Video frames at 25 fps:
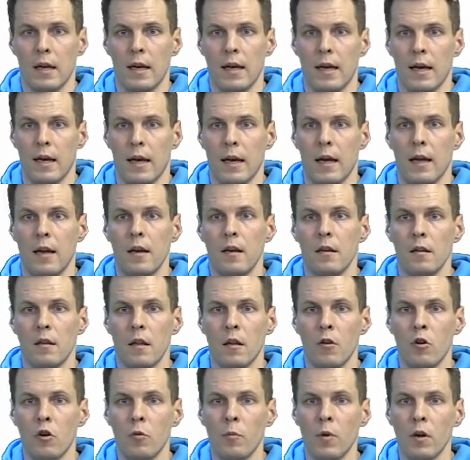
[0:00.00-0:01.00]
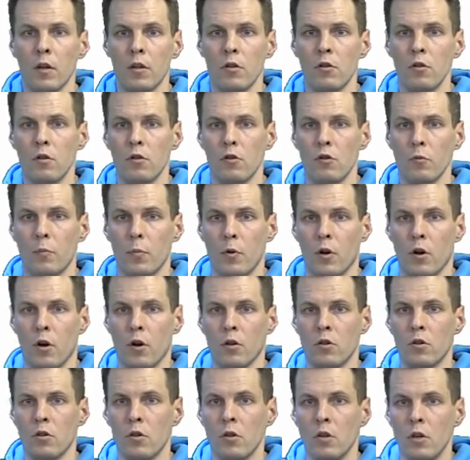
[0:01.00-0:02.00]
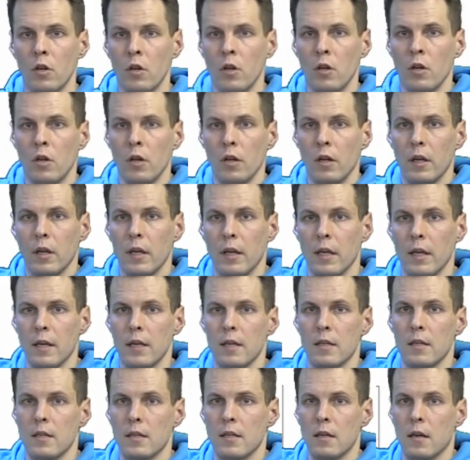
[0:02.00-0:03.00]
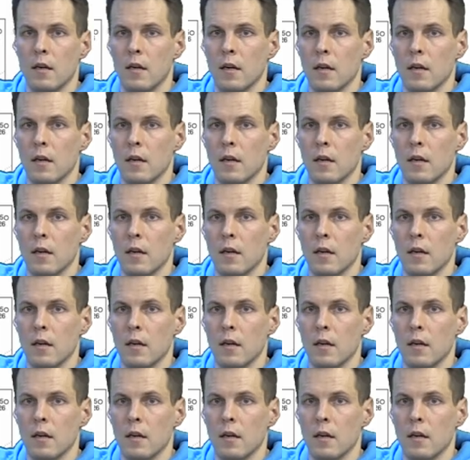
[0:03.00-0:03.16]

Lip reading: And the normal QQ plot is